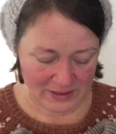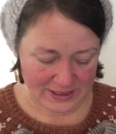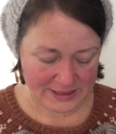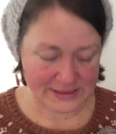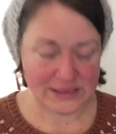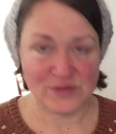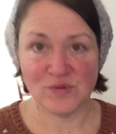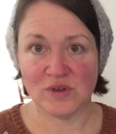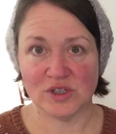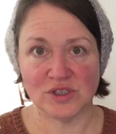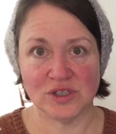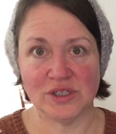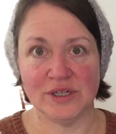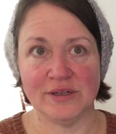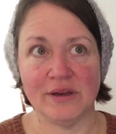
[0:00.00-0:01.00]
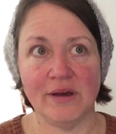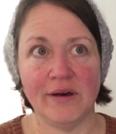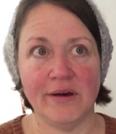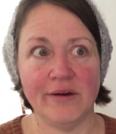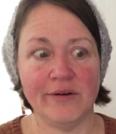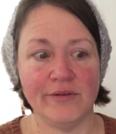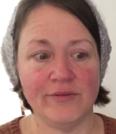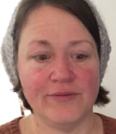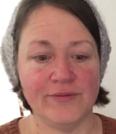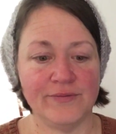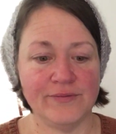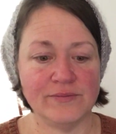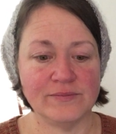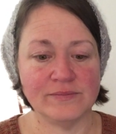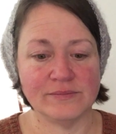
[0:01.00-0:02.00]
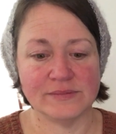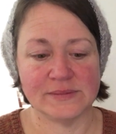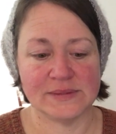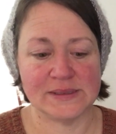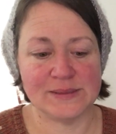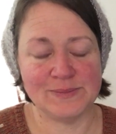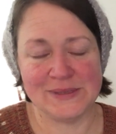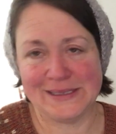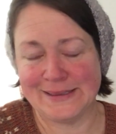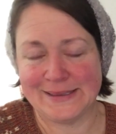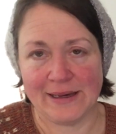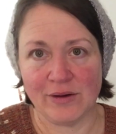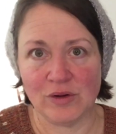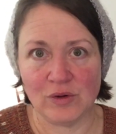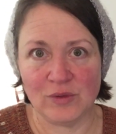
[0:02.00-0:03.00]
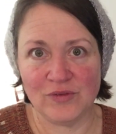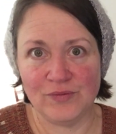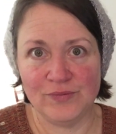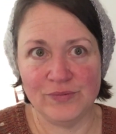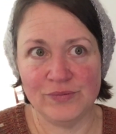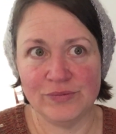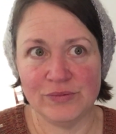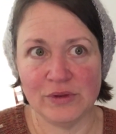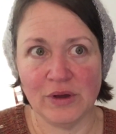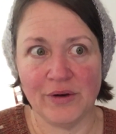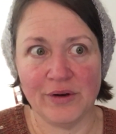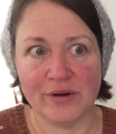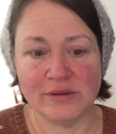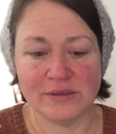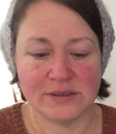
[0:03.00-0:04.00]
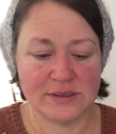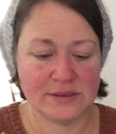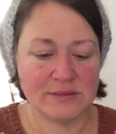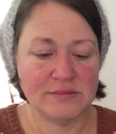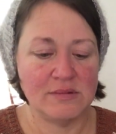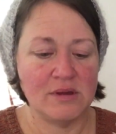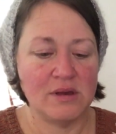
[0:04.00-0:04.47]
his version of spin cycle yarns,